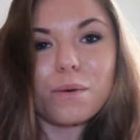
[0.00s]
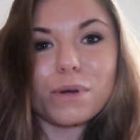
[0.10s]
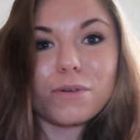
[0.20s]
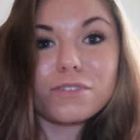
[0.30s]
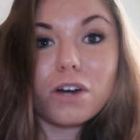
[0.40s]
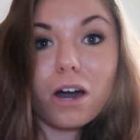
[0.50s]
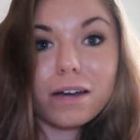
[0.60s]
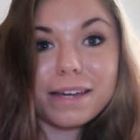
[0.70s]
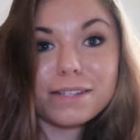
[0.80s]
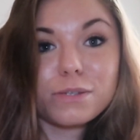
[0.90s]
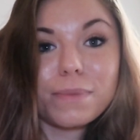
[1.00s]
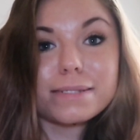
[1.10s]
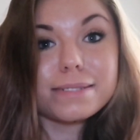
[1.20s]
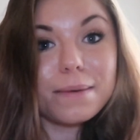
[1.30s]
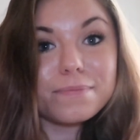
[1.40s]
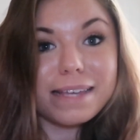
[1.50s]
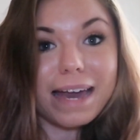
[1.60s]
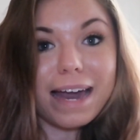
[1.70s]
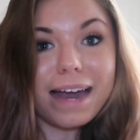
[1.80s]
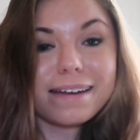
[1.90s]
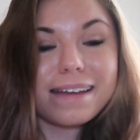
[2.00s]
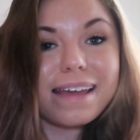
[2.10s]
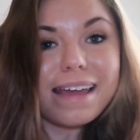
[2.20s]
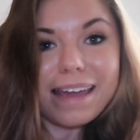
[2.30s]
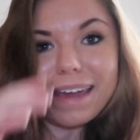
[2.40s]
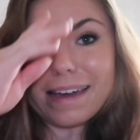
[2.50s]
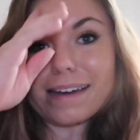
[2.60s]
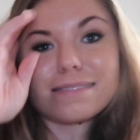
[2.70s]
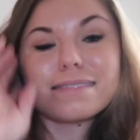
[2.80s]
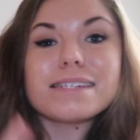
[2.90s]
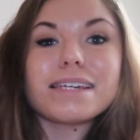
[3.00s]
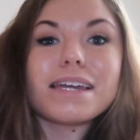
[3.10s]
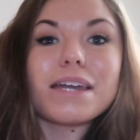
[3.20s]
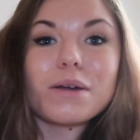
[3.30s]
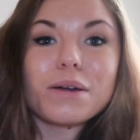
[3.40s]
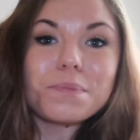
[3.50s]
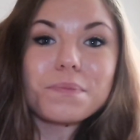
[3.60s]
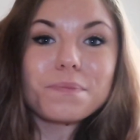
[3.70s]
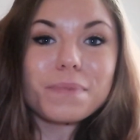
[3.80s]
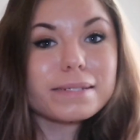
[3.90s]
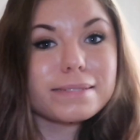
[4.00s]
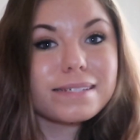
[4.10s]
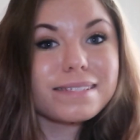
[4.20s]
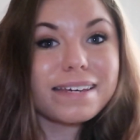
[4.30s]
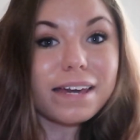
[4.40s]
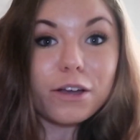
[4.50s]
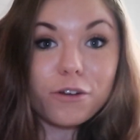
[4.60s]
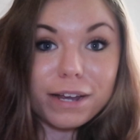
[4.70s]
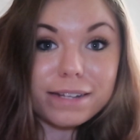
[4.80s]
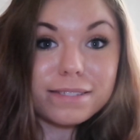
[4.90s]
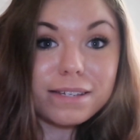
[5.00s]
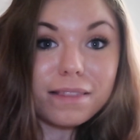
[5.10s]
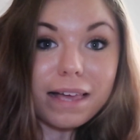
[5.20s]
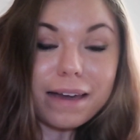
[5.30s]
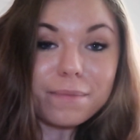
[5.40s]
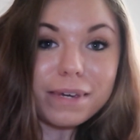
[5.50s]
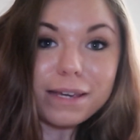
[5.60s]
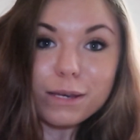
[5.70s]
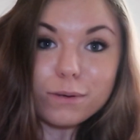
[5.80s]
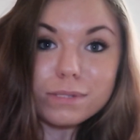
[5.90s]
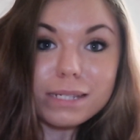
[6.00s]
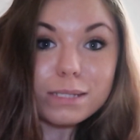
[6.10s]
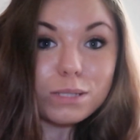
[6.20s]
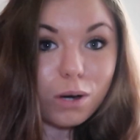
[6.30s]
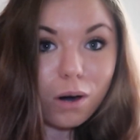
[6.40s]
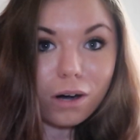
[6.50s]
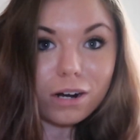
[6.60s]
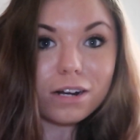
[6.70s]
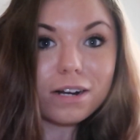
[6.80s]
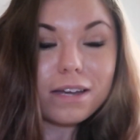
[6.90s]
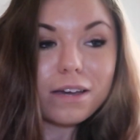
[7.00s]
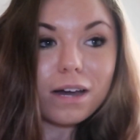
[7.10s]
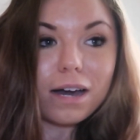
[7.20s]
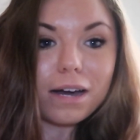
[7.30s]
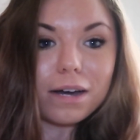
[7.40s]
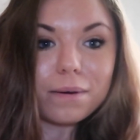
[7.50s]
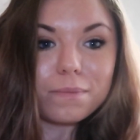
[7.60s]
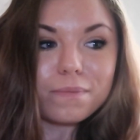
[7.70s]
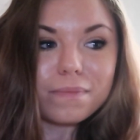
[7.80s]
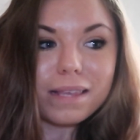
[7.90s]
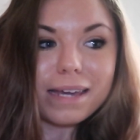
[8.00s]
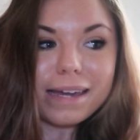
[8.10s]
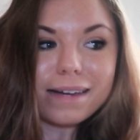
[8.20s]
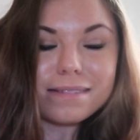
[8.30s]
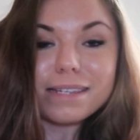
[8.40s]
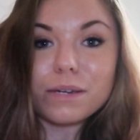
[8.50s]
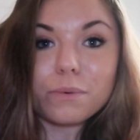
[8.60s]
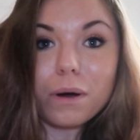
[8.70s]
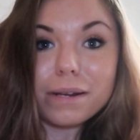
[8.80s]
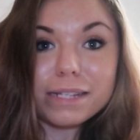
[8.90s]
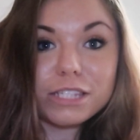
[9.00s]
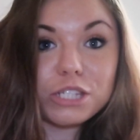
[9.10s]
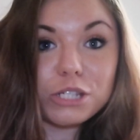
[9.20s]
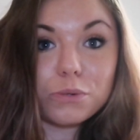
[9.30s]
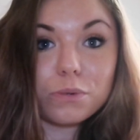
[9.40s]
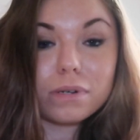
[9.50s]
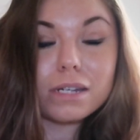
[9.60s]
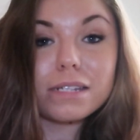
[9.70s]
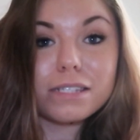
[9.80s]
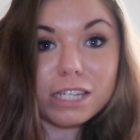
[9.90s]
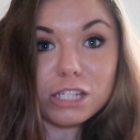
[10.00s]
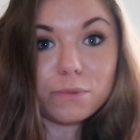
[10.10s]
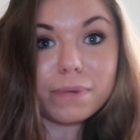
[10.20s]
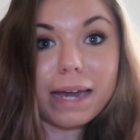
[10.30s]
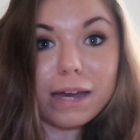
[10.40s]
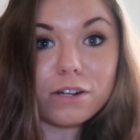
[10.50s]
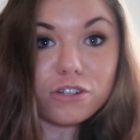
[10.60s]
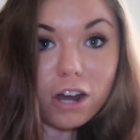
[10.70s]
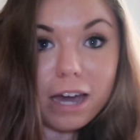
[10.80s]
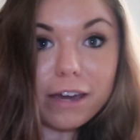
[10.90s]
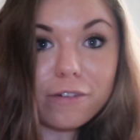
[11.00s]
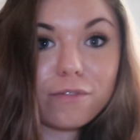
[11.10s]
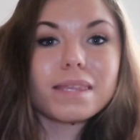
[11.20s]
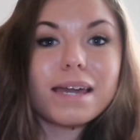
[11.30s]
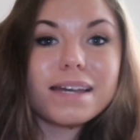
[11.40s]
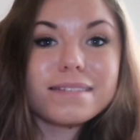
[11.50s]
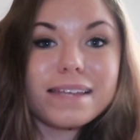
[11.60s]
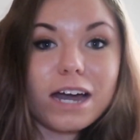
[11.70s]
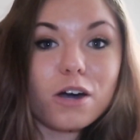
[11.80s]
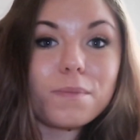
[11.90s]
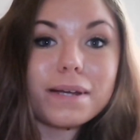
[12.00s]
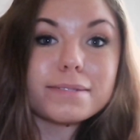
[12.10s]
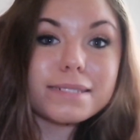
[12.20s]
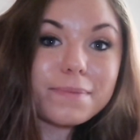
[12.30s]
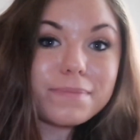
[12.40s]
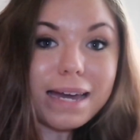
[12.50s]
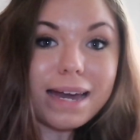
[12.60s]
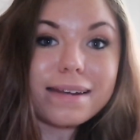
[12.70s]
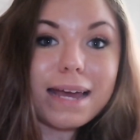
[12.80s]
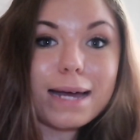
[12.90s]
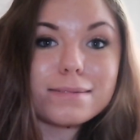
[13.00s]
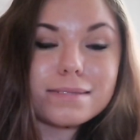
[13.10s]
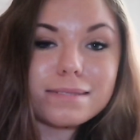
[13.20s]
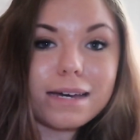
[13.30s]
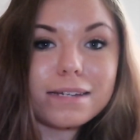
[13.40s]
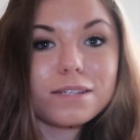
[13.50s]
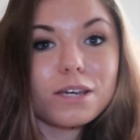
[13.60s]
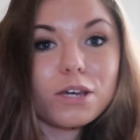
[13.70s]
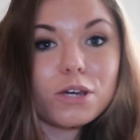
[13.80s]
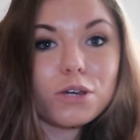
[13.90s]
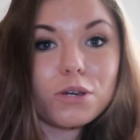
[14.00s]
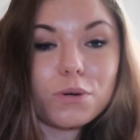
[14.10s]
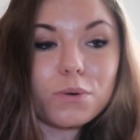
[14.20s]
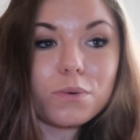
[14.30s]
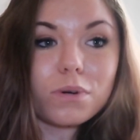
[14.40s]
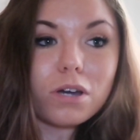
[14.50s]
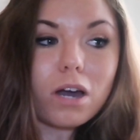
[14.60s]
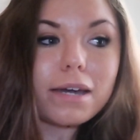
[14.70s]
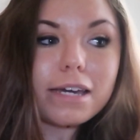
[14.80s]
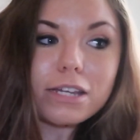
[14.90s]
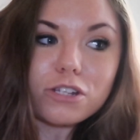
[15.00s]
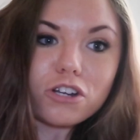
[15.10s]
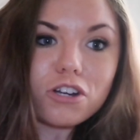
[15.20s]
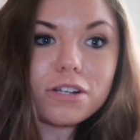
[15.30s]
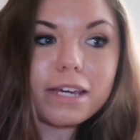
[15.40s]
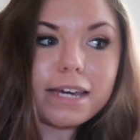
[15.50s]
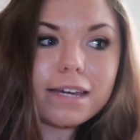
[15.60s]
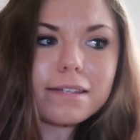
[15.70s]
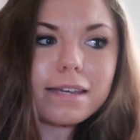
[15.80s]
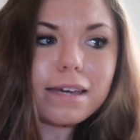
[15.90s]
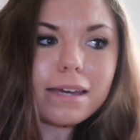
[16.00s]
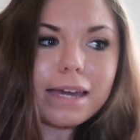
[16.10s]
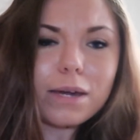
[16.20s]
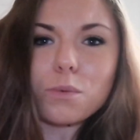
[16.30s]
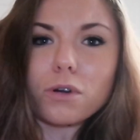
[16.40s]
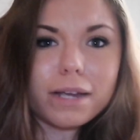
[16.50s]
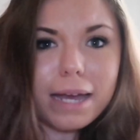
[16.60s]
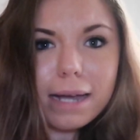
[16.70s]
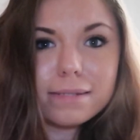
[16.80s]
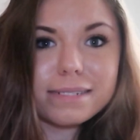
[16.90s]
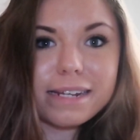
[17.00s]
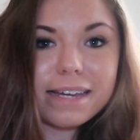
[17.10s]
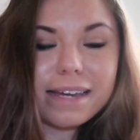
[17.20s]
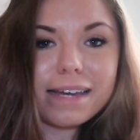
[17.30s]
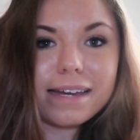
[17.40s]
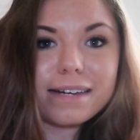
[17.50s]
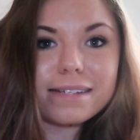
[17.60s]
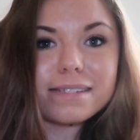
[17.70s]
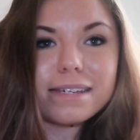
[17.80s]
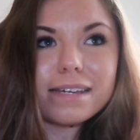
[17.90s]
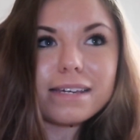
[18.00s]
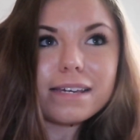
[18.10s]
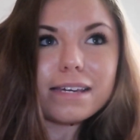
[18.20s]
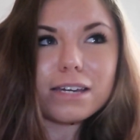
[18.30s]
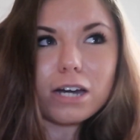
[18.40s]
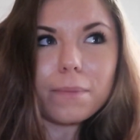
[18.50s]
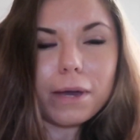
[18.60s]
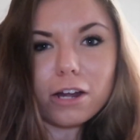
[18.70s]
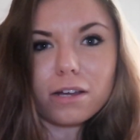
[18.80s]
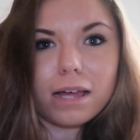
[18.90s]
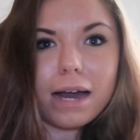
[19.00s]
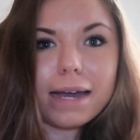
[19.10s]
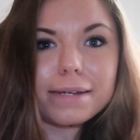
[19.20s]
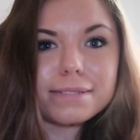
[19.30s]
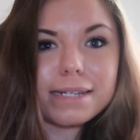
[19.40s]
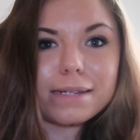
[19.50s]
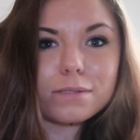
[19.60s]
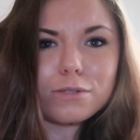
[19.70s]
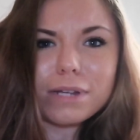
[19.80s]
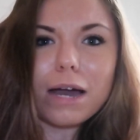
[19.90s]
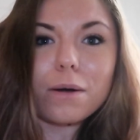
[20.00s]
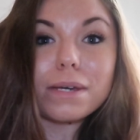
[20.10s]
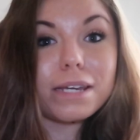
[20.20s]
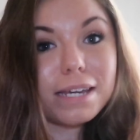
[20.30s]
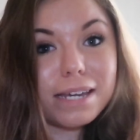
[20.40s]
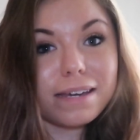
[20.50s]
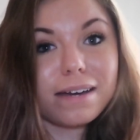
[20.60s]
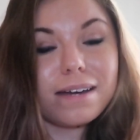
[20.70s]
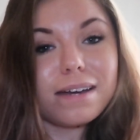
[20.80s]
we were talking to my stepdad, and he basically agreed to let me use his car, and he wanted to teach me how to drive. Now, my stepdad has a son who got injured in a work accident, and he got paralyzed, and so now he